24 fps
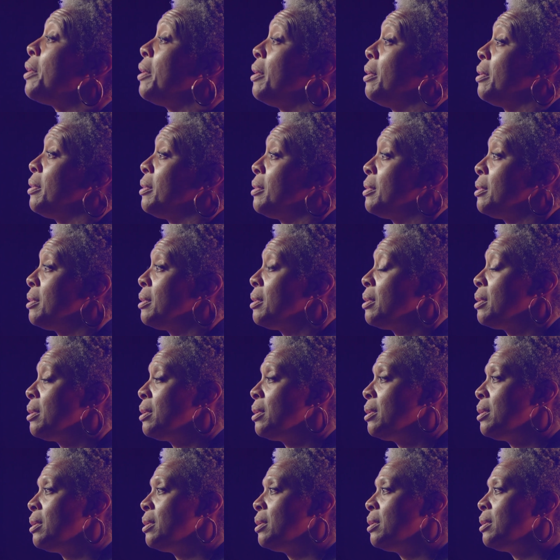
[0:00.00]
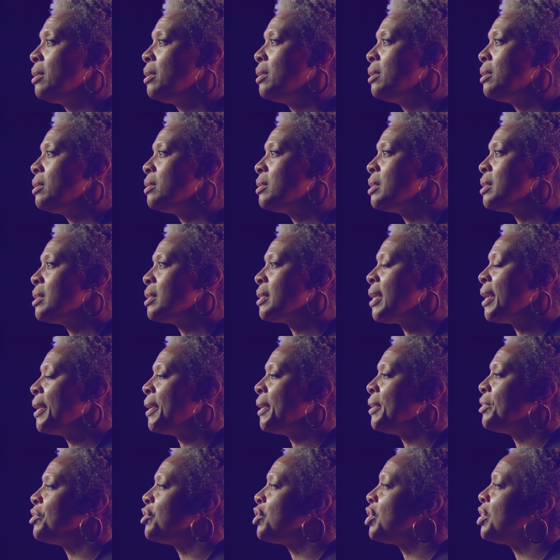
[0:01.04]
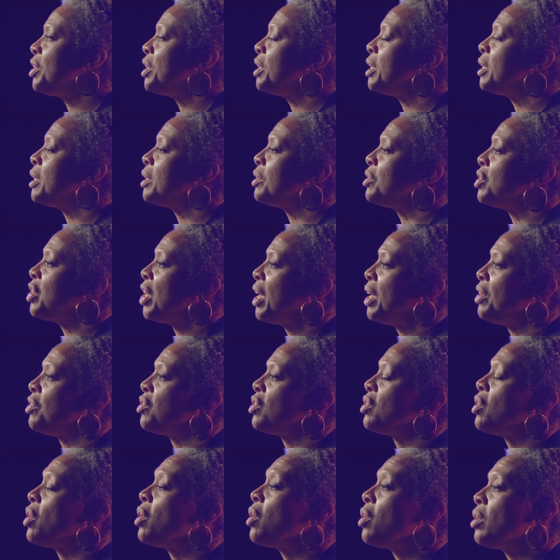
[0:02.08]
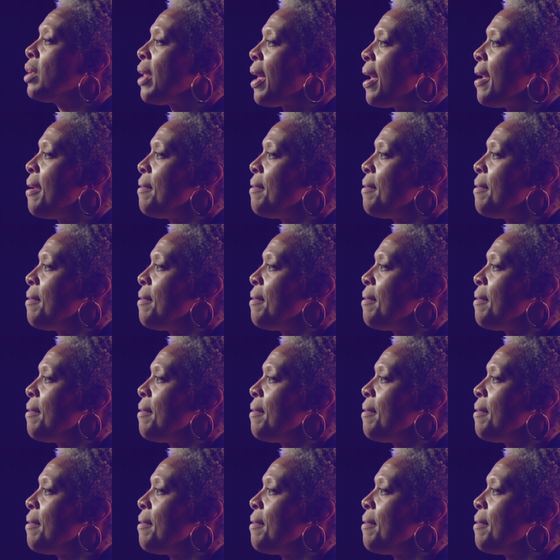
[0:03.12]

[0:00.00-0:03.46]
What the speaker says: contrast between warm and cool that